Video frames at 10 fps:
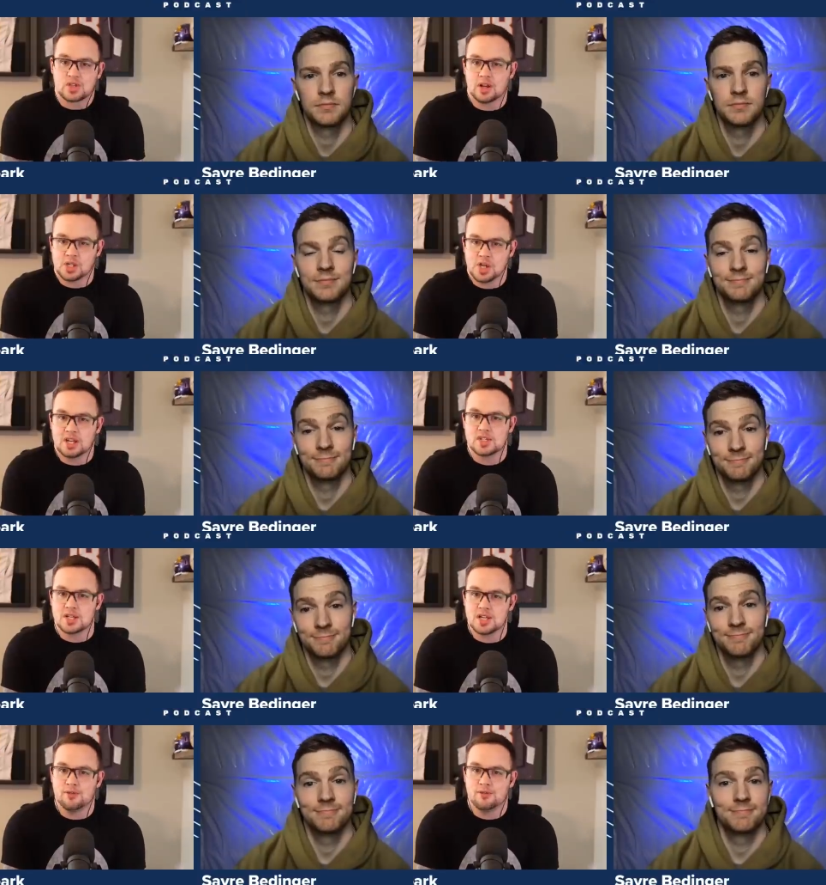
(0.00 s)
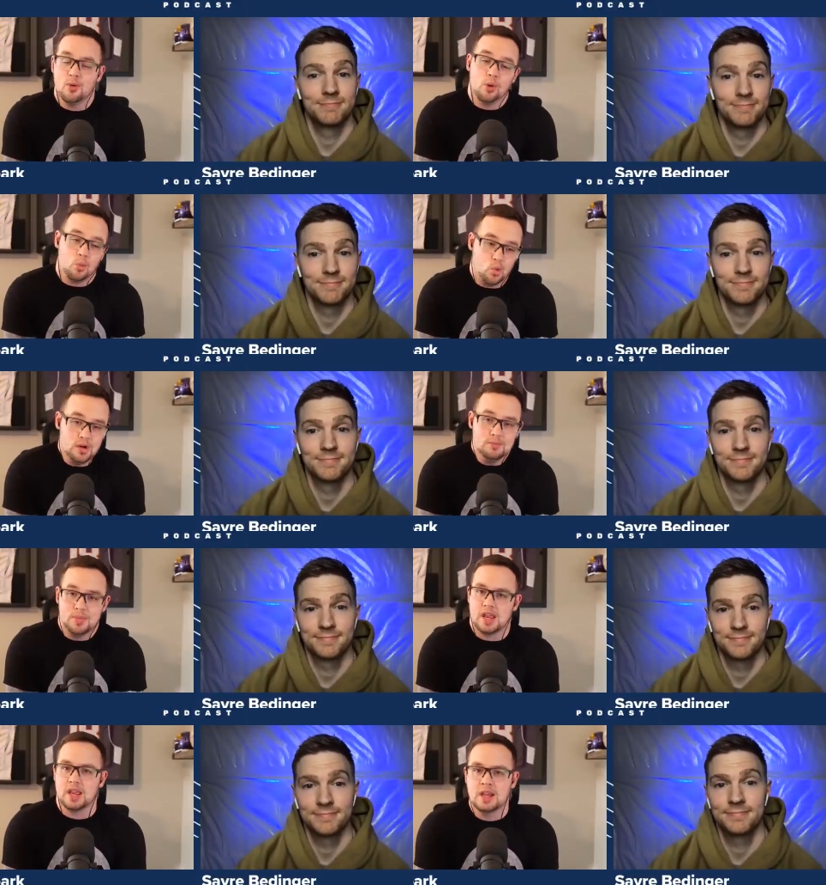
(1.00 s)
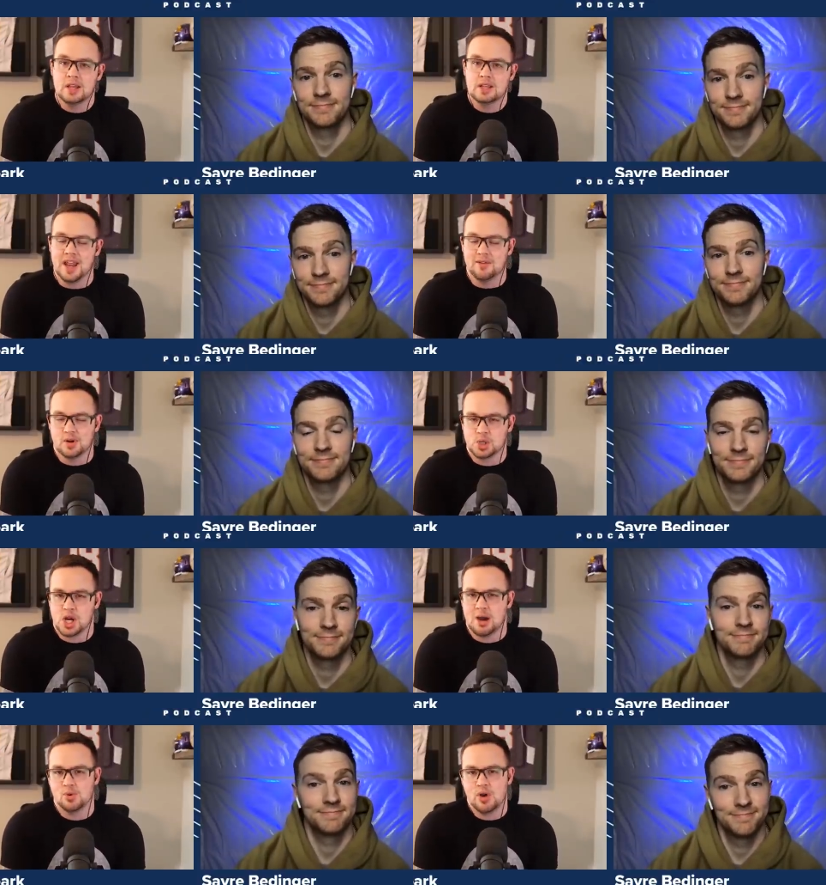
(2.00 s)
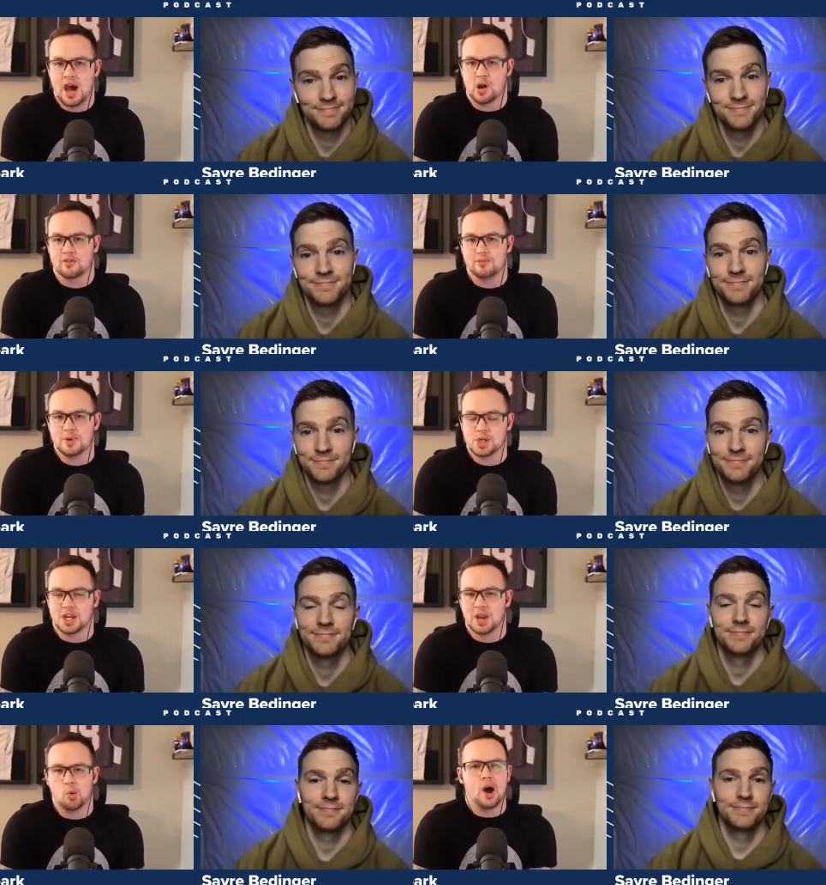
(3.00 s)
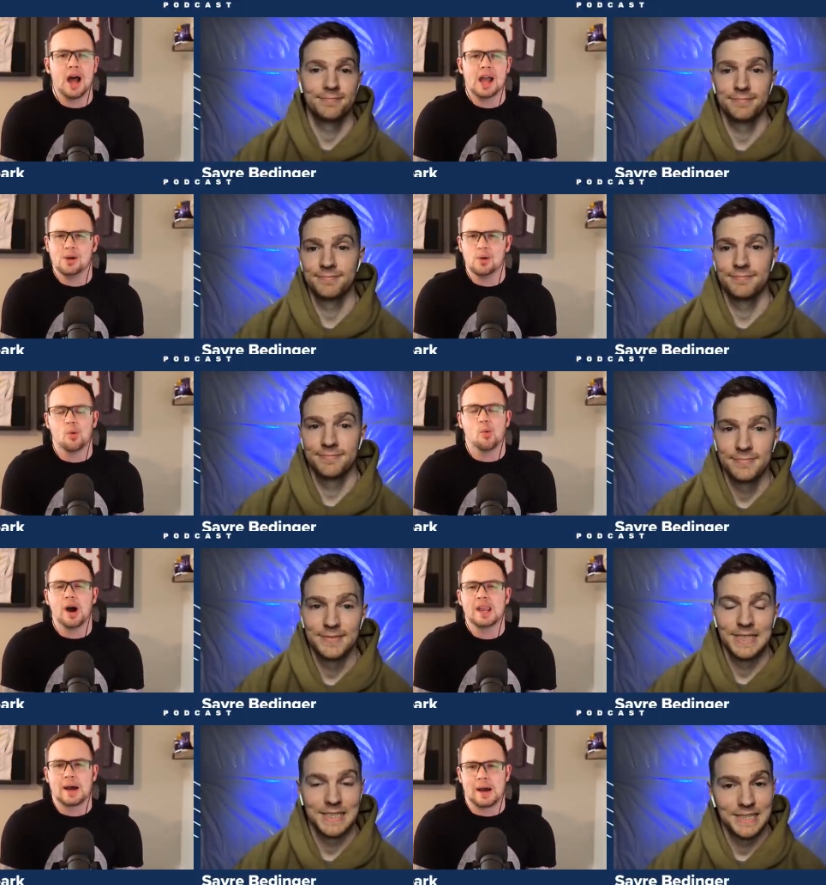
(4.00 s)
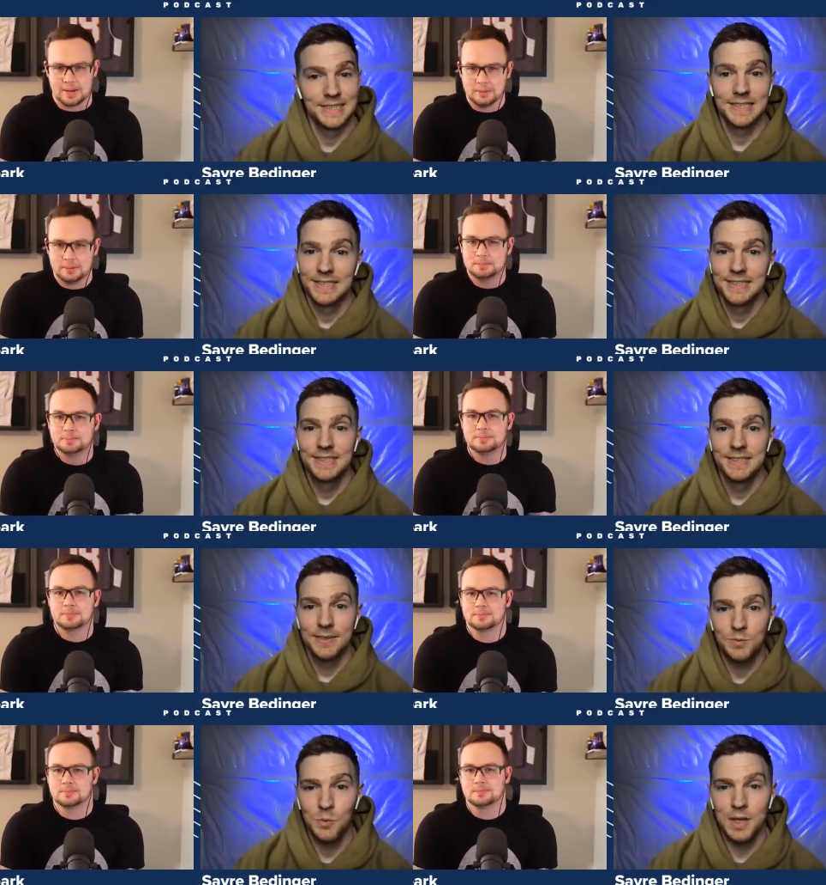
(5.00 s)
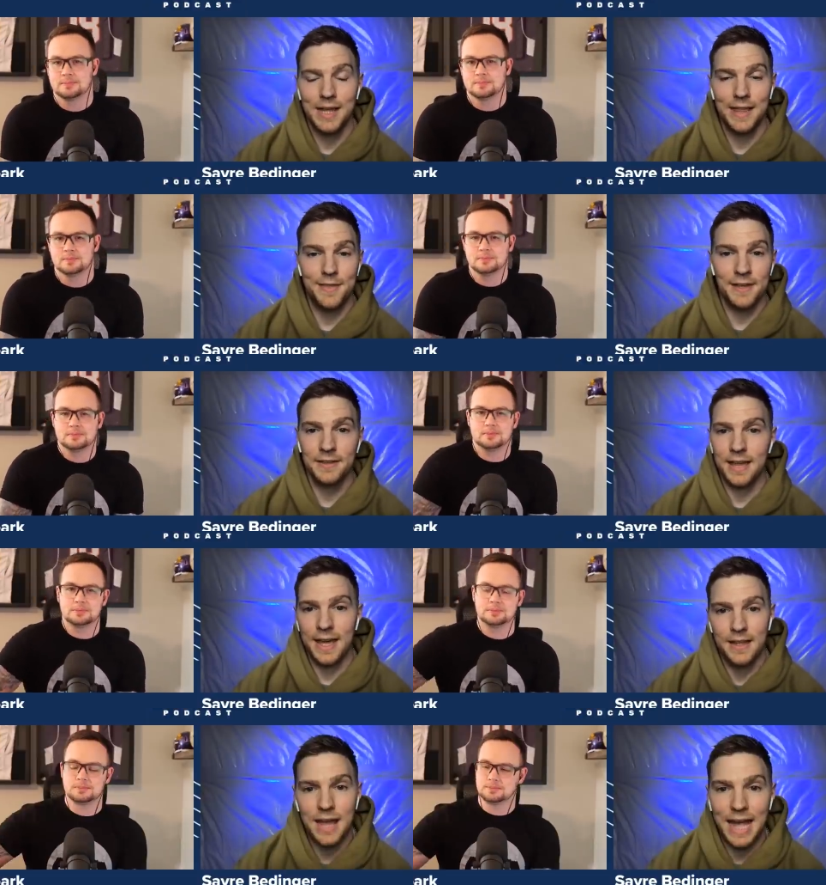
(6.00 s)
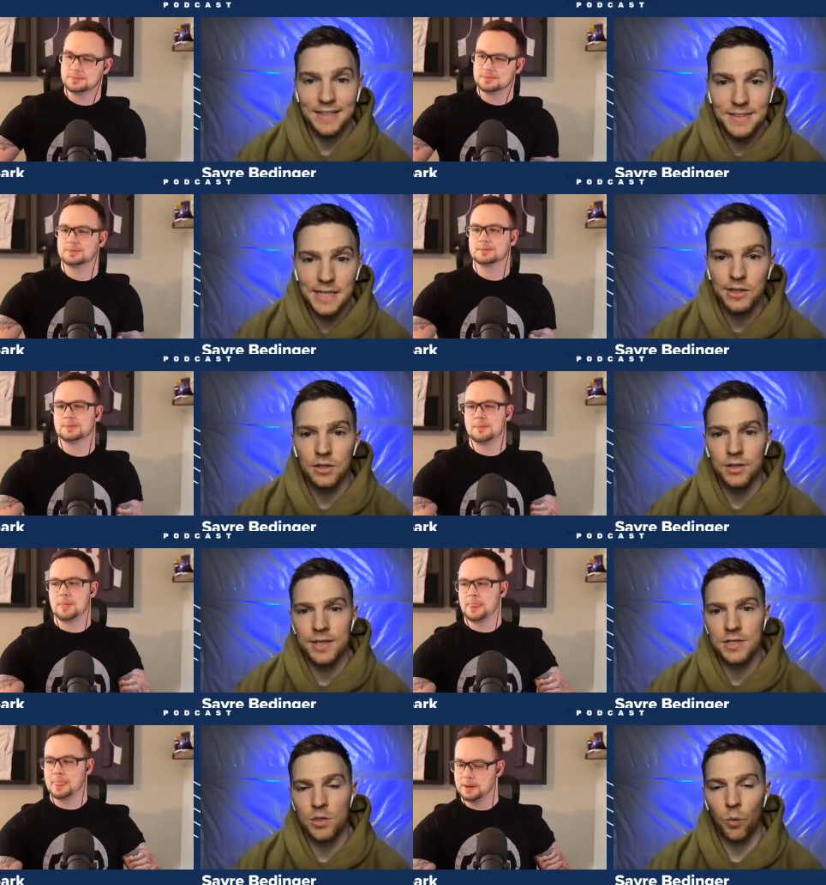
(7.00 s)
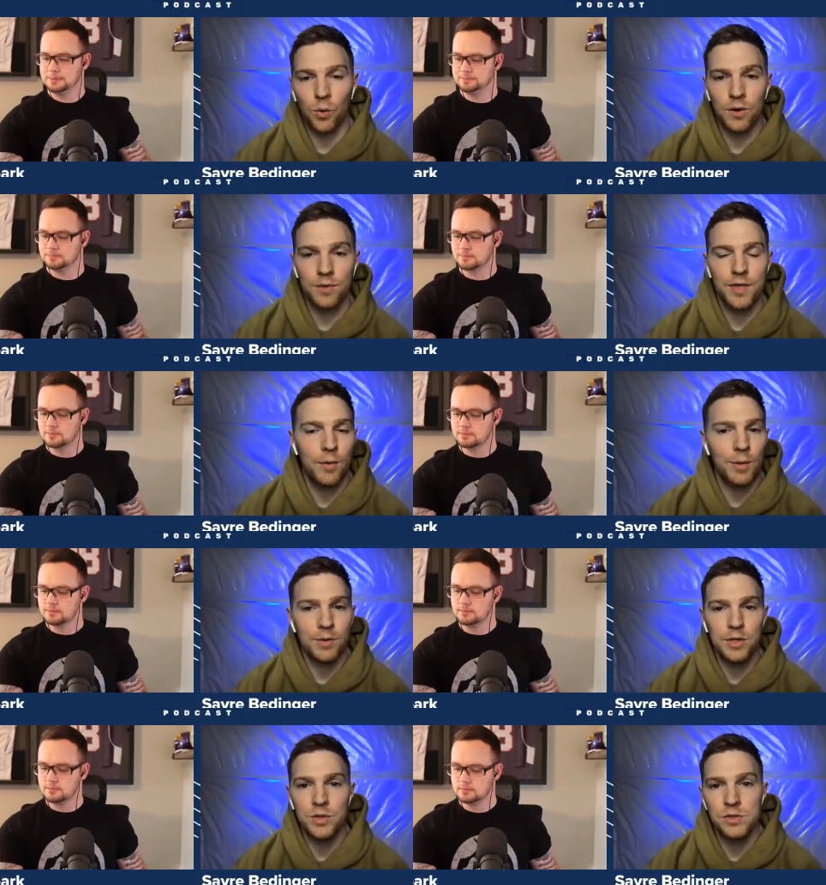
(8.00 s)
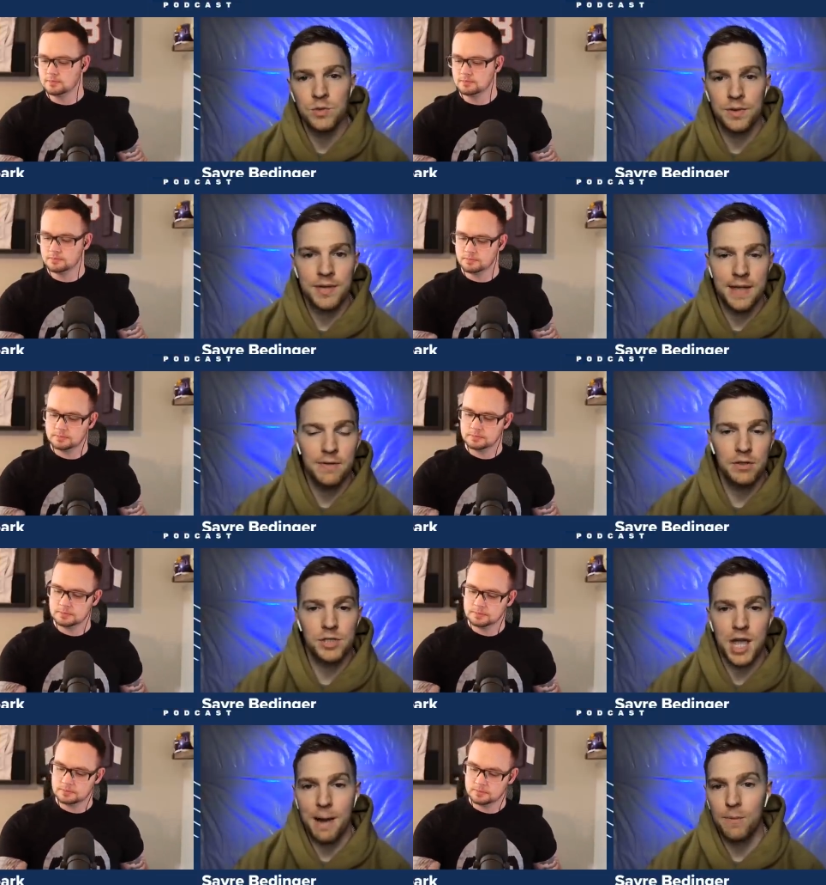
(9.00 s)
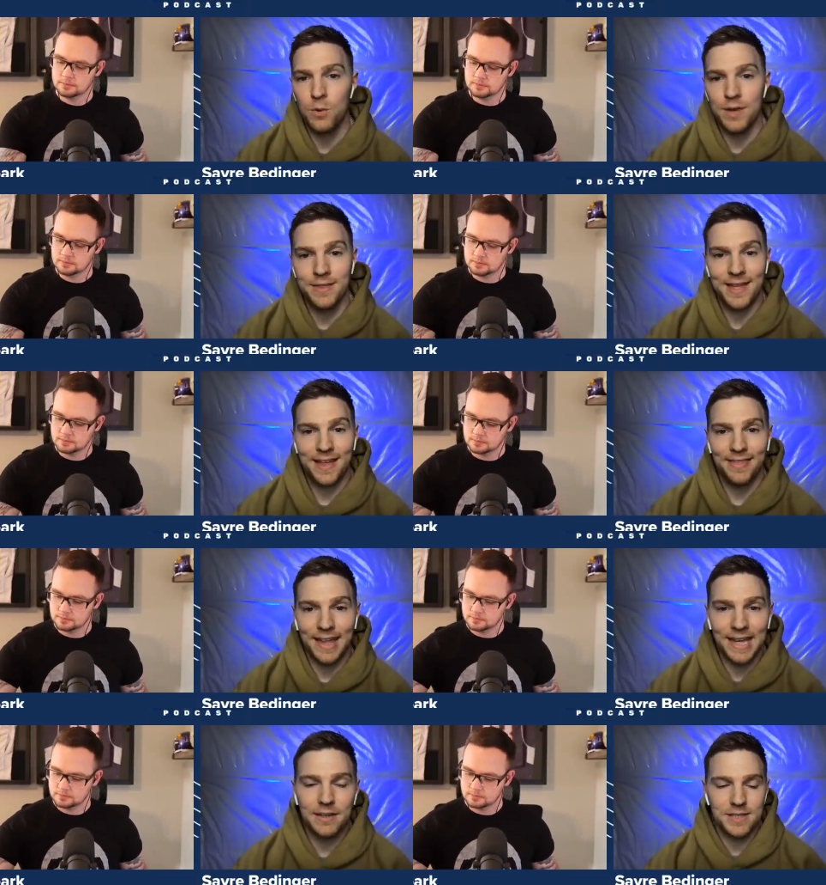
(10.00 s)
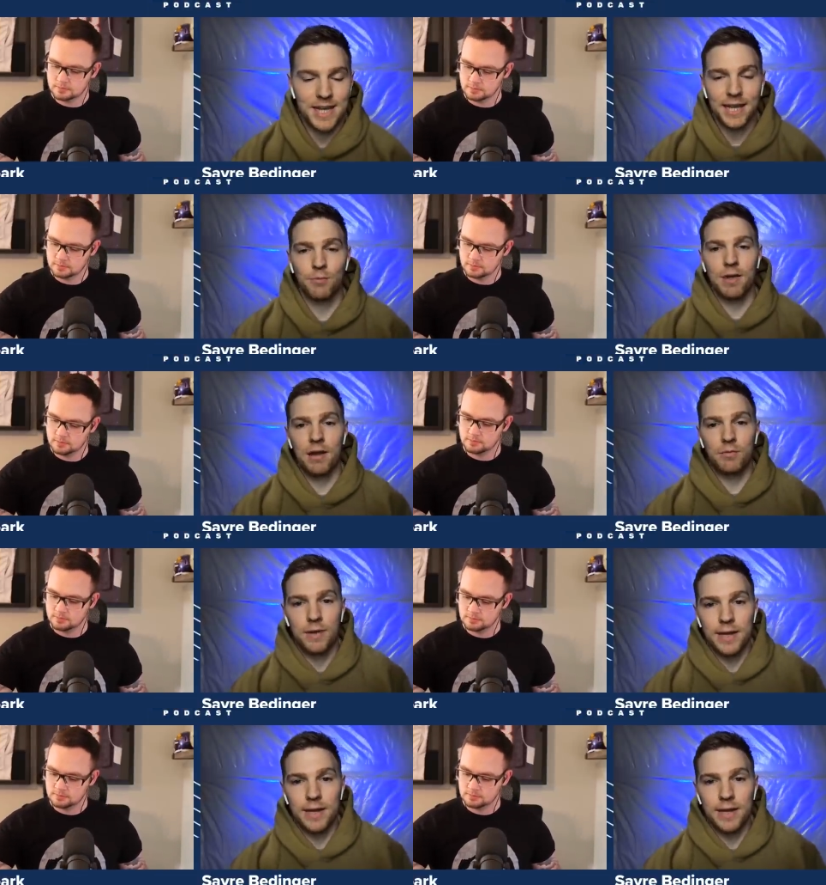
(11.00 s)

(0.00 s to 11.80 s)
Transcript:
Speaker 1: selection at 64 would be David Ojabo out of Michigan. Why or why not?
Speaker 2: Well, I think that ideal is the word that we would use with David Ojabo in that late second round